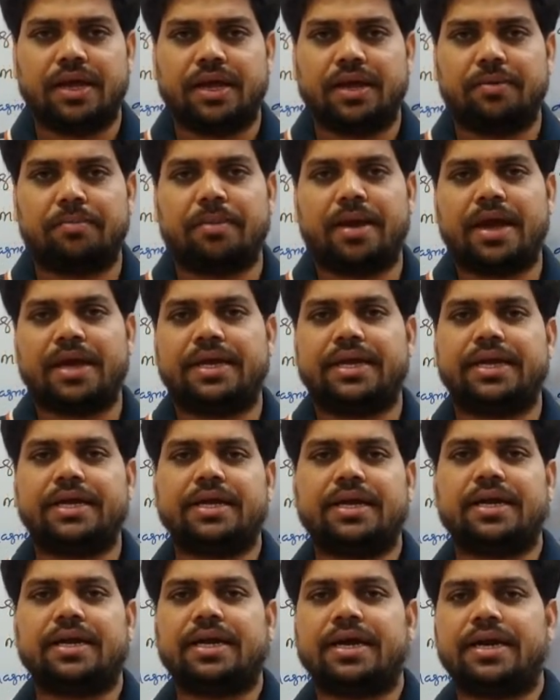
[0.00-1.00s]
a magnet
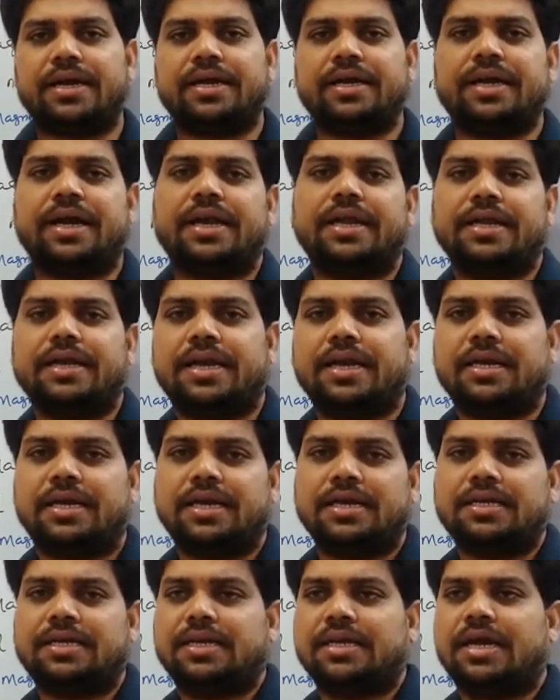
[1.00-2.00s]
or current carrying
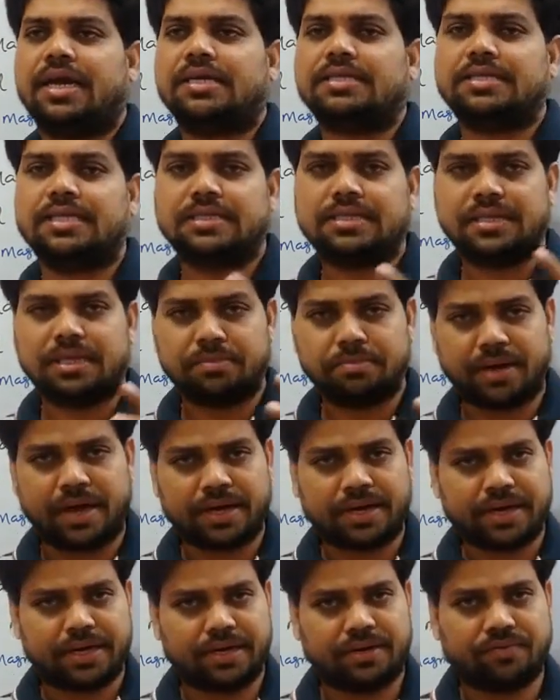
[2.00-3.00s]
conductor, as I said,
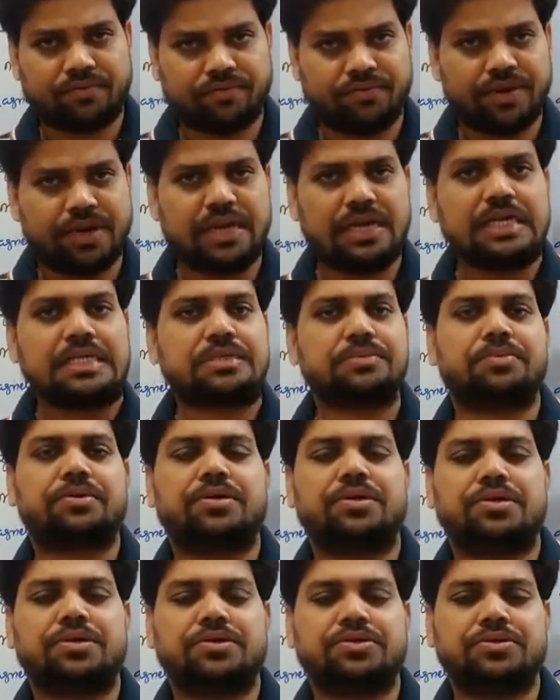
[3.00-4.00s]
magnetic field is
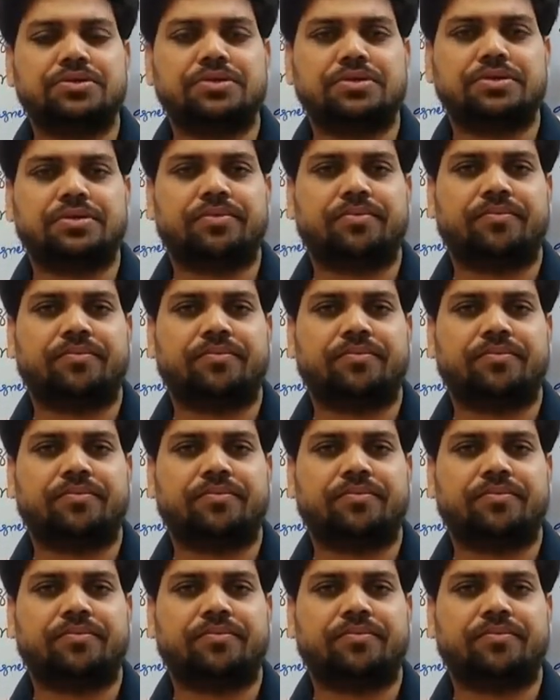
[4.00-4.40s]
produced,